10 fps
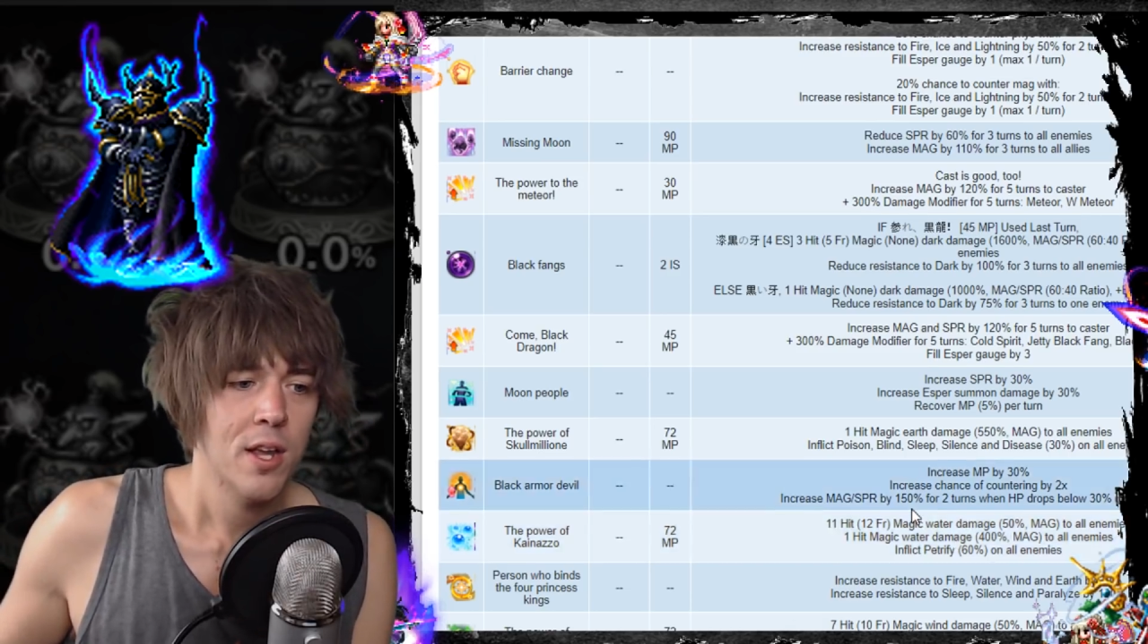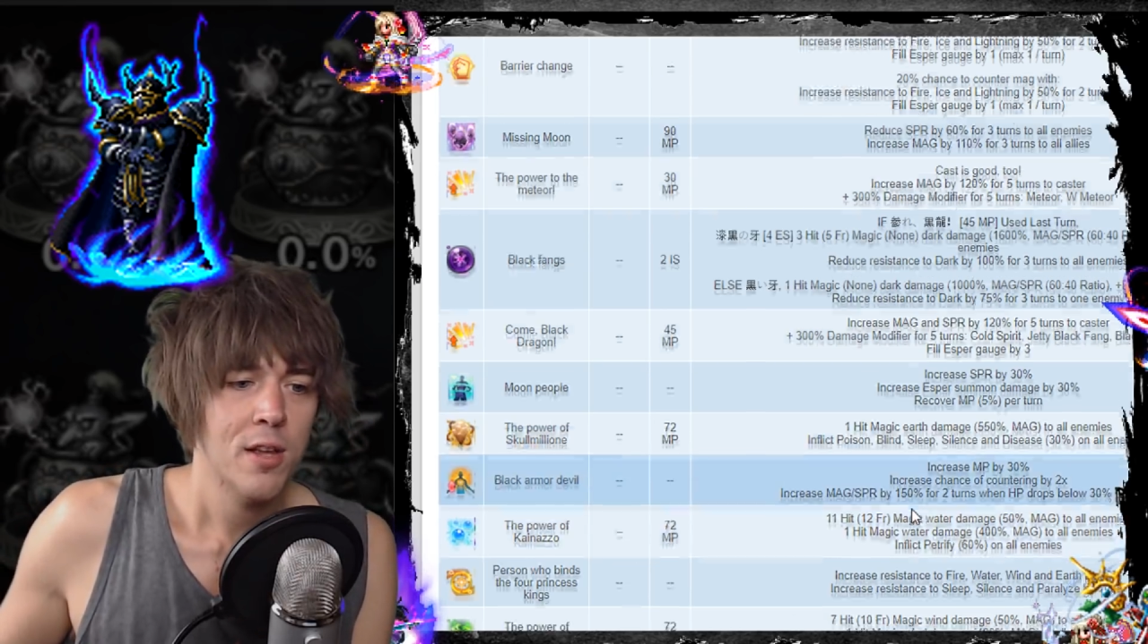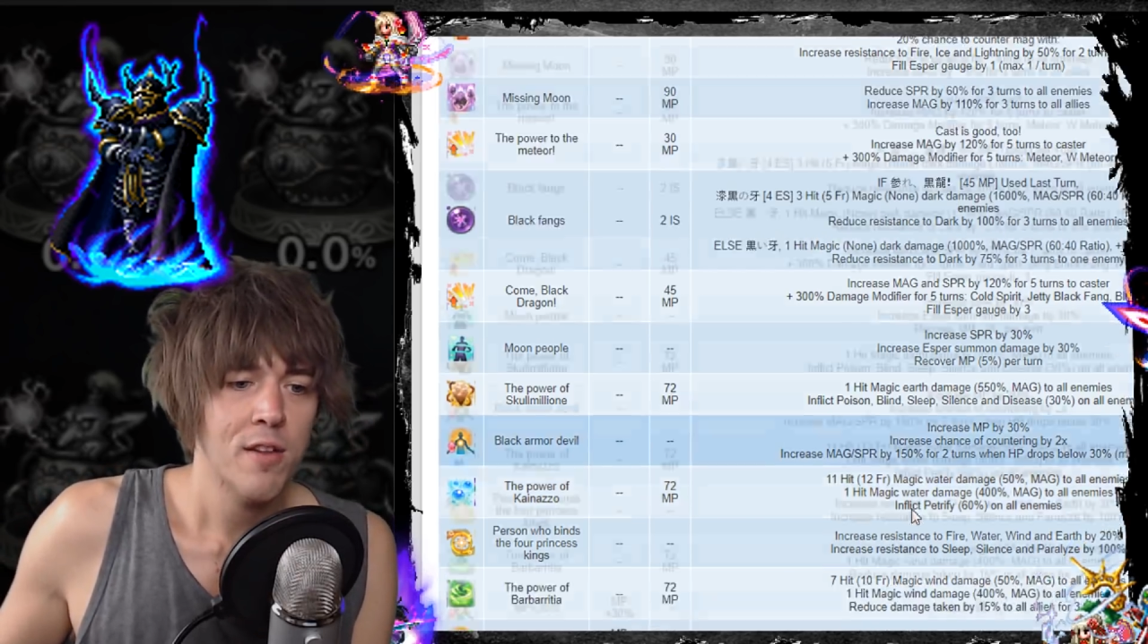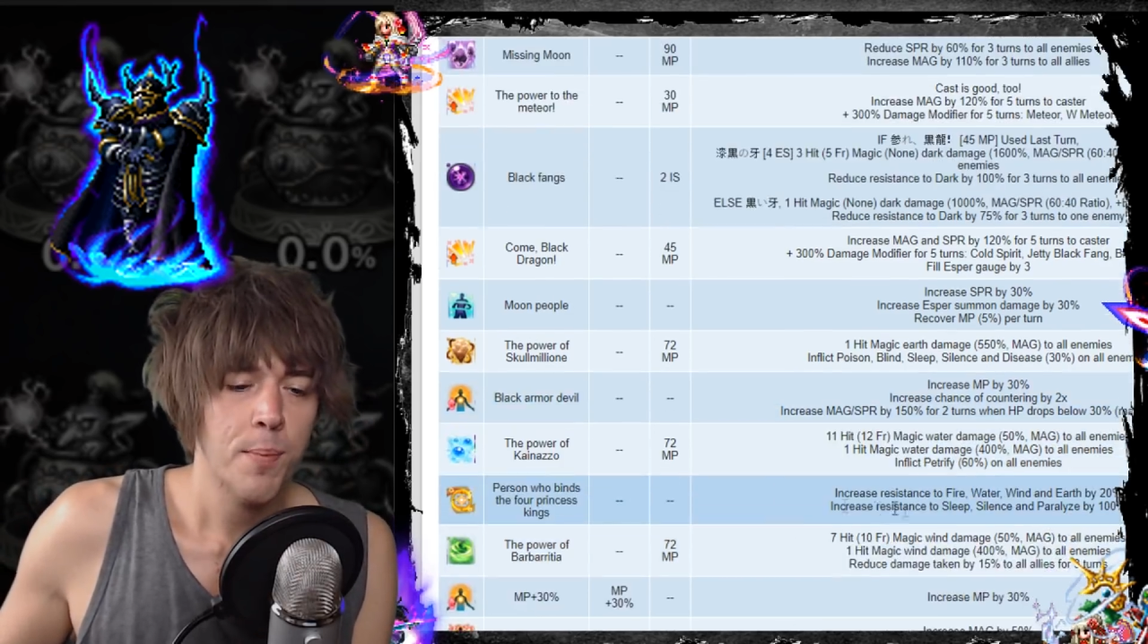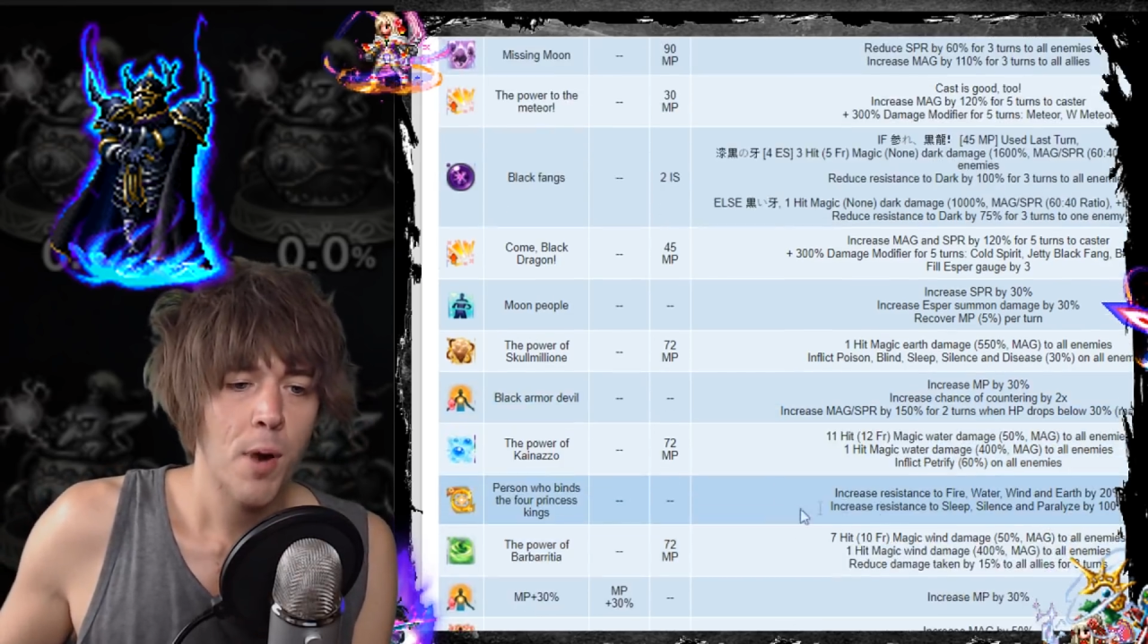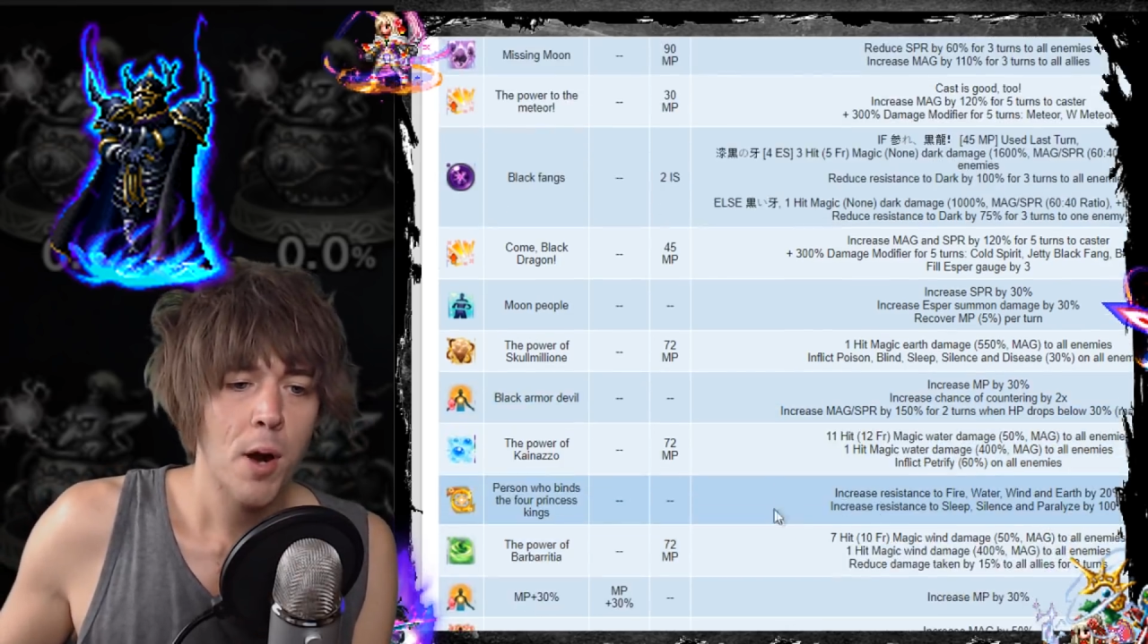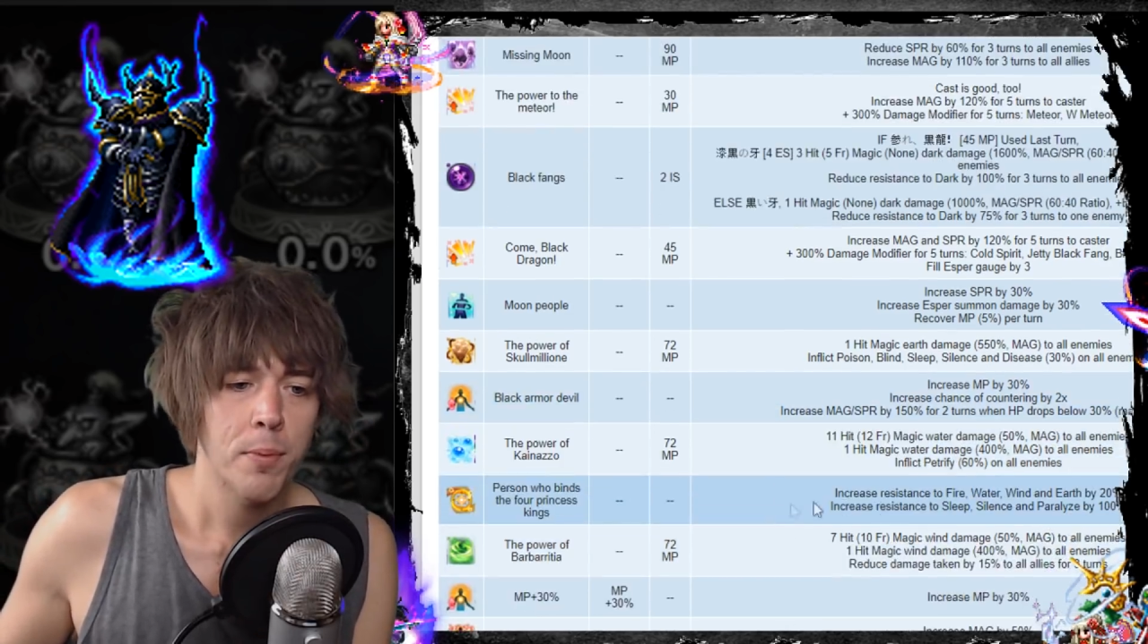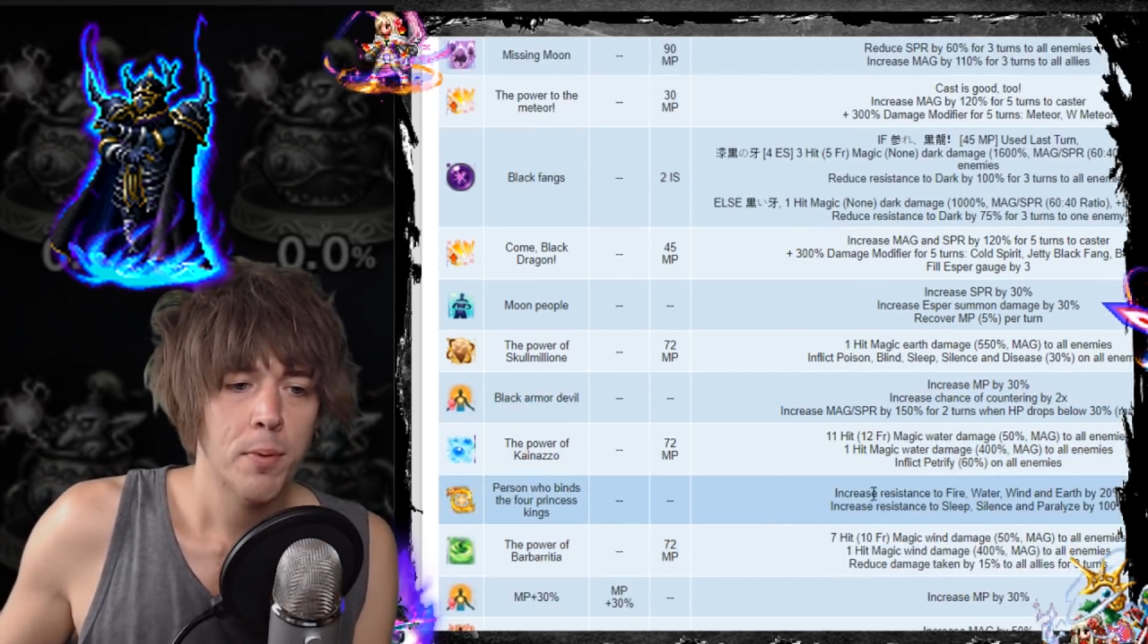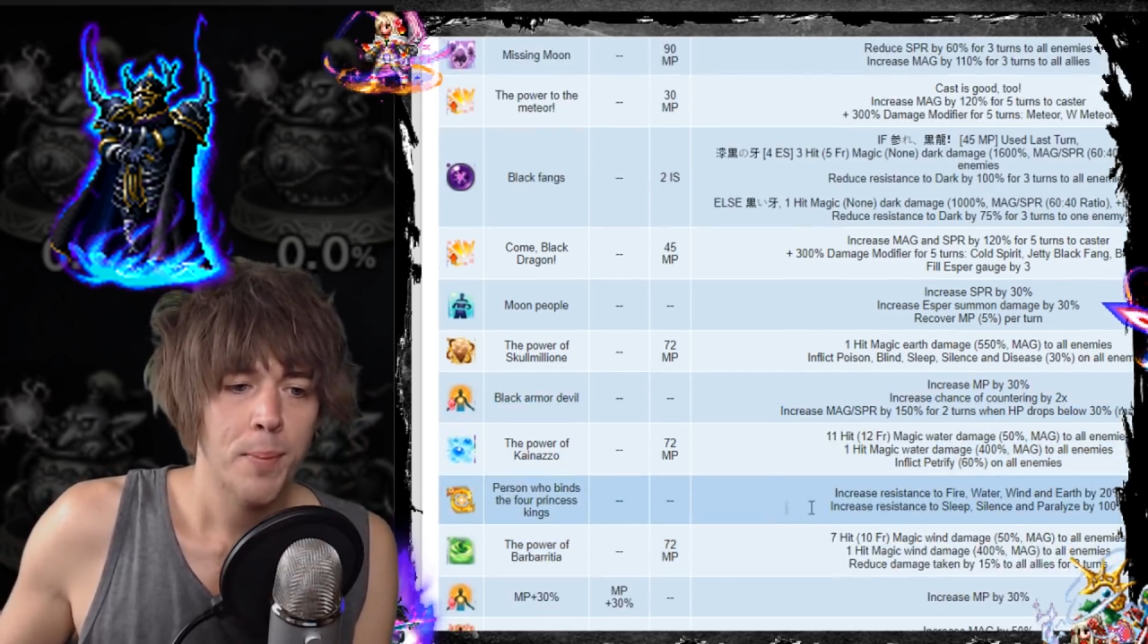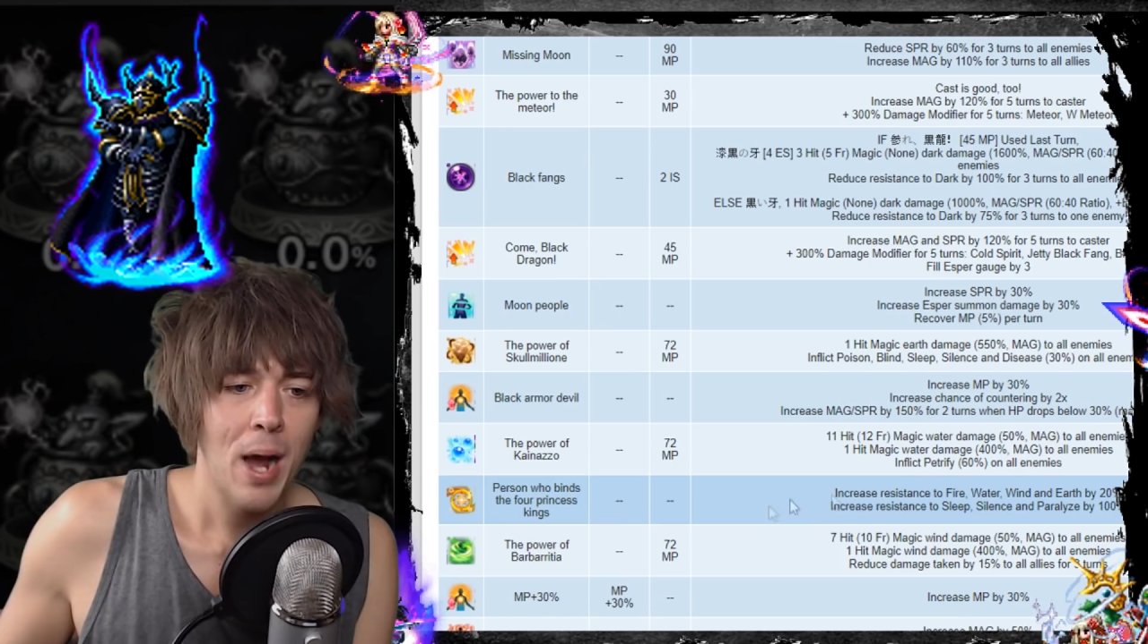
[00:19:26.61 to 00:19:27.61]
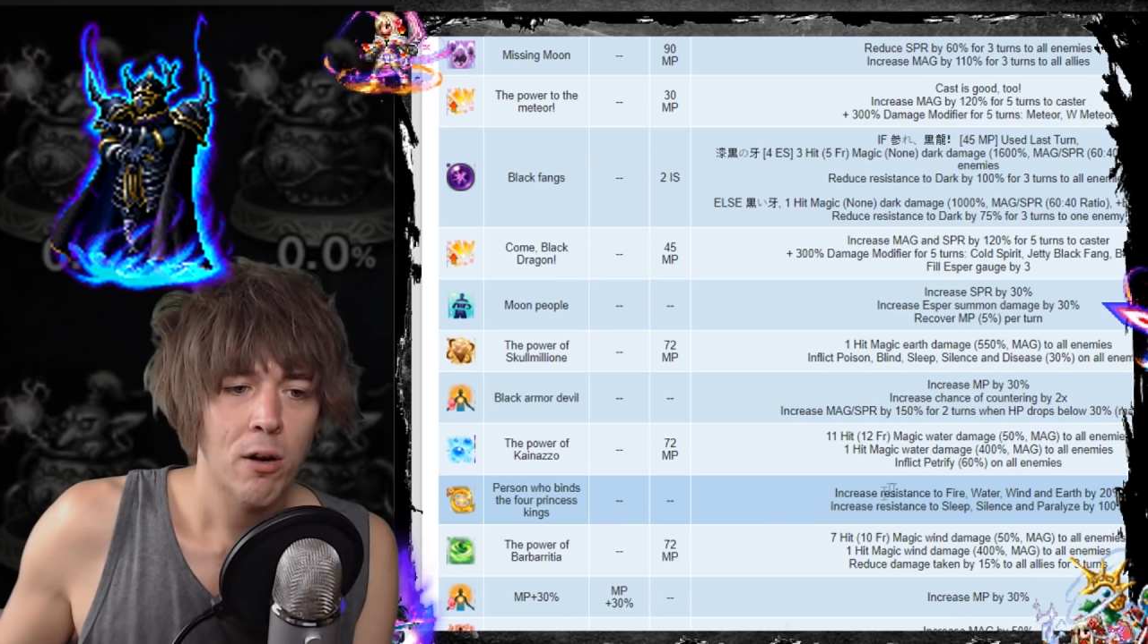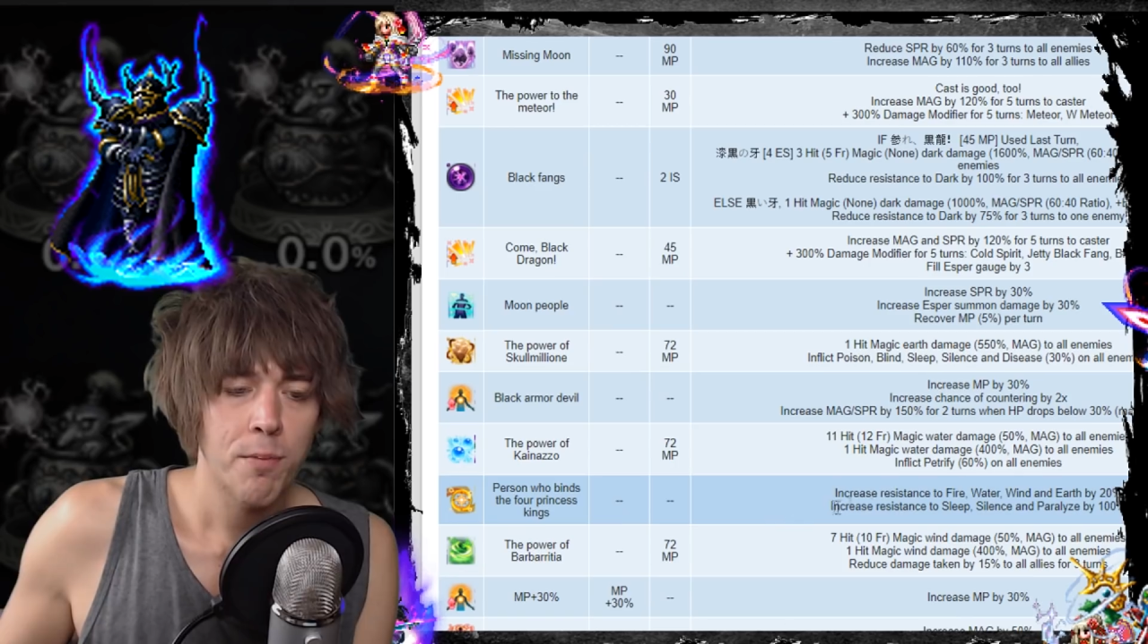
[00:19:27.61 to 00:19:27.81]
And they have the power